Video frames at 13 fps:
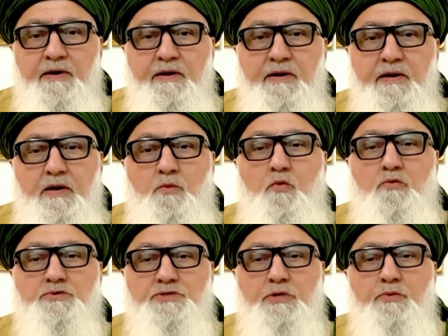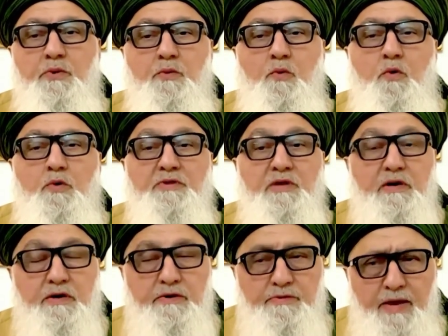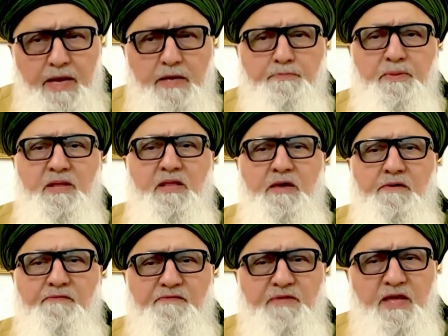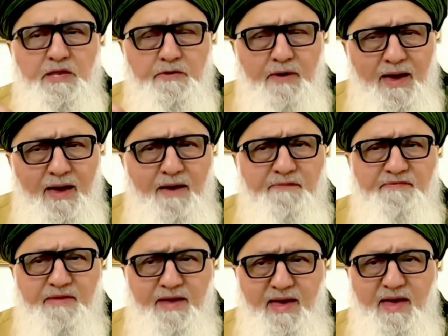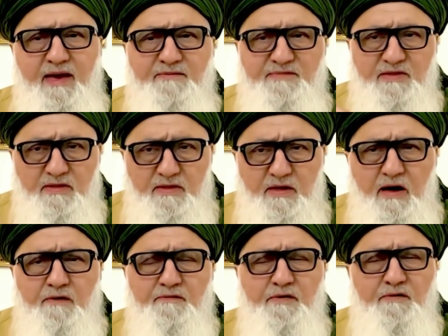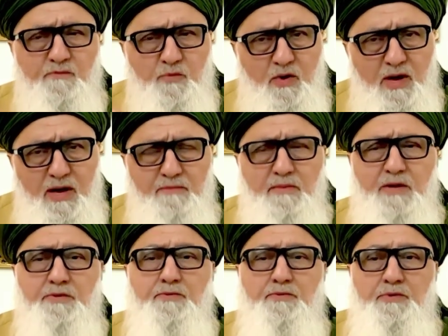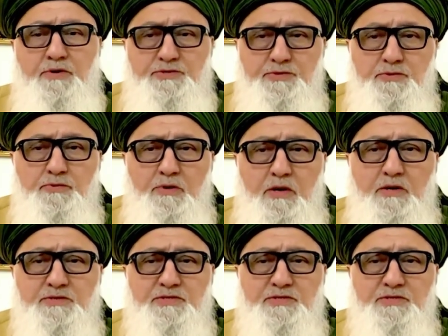He wants to reward the correct belief that you have to have the love of Muhammadan Rasulillah.